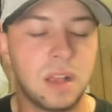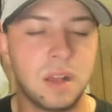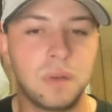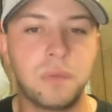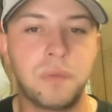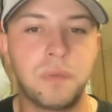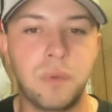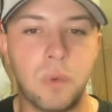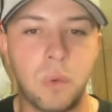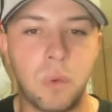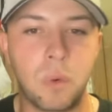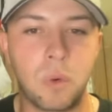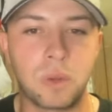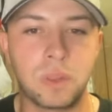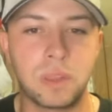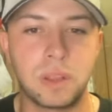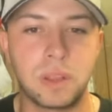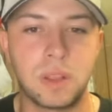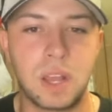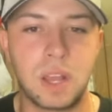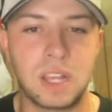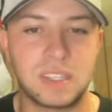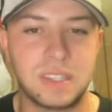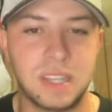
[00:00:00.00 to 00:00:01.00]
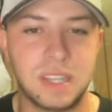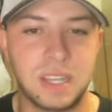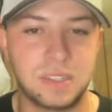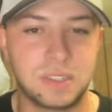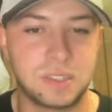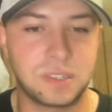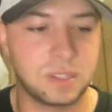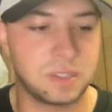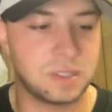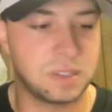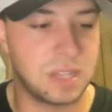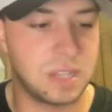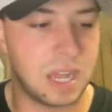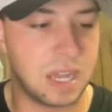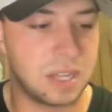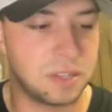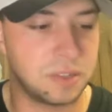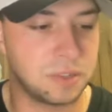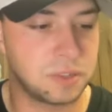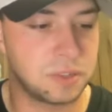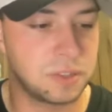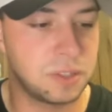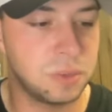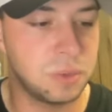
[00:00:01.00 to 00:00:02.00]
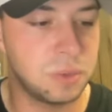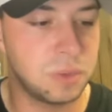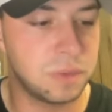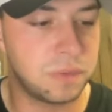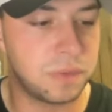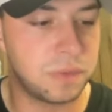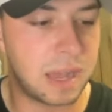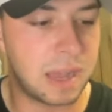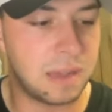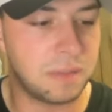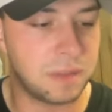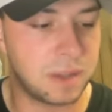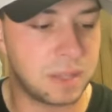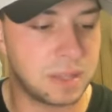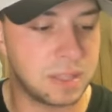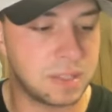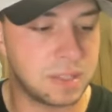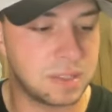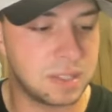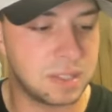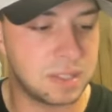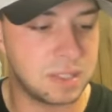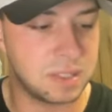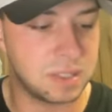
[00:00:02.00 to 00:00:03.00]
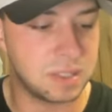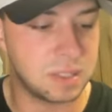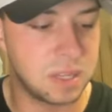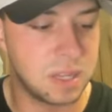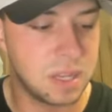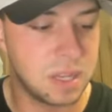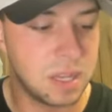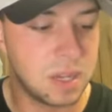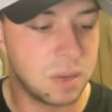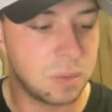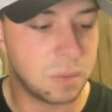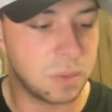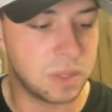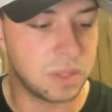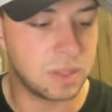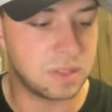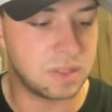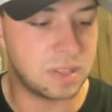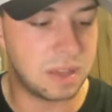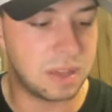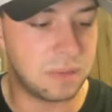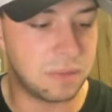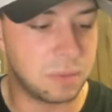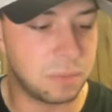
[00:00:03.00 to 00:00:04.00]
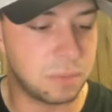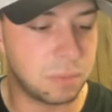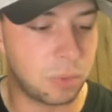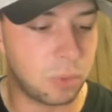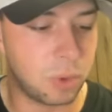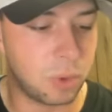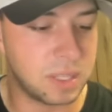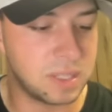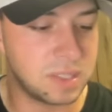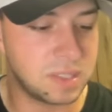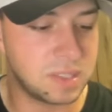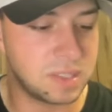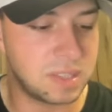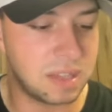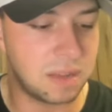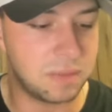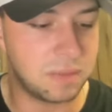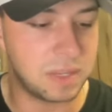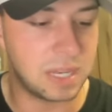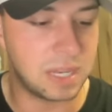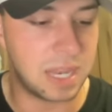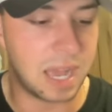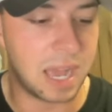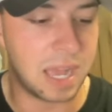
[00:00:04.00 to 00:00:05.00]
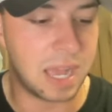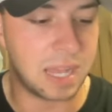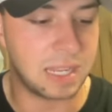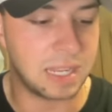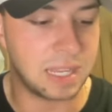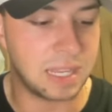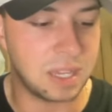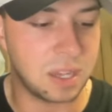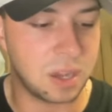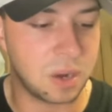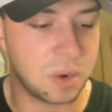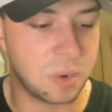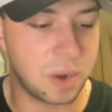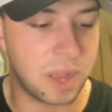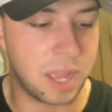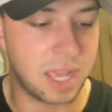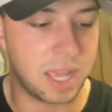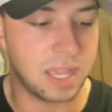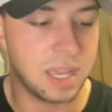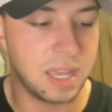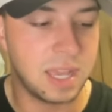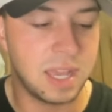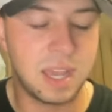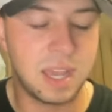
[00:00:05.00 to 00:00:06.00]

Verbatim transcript: for the Los Angeles Dodgers. Two and five on the season with a 7.79 ERA,